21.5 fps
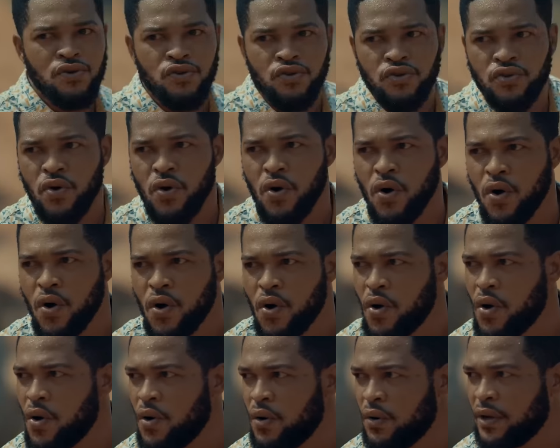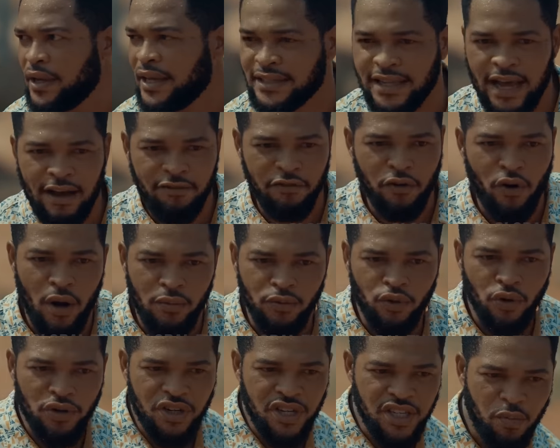So it have
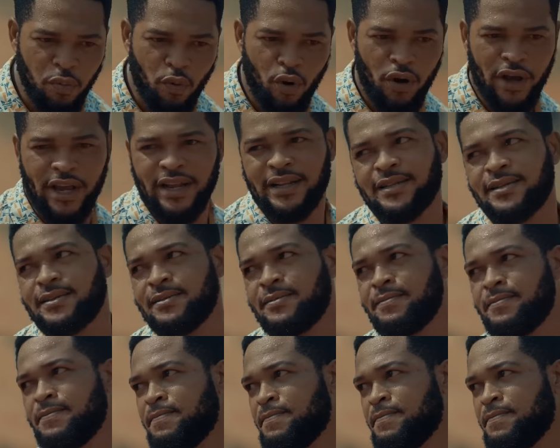come to this point.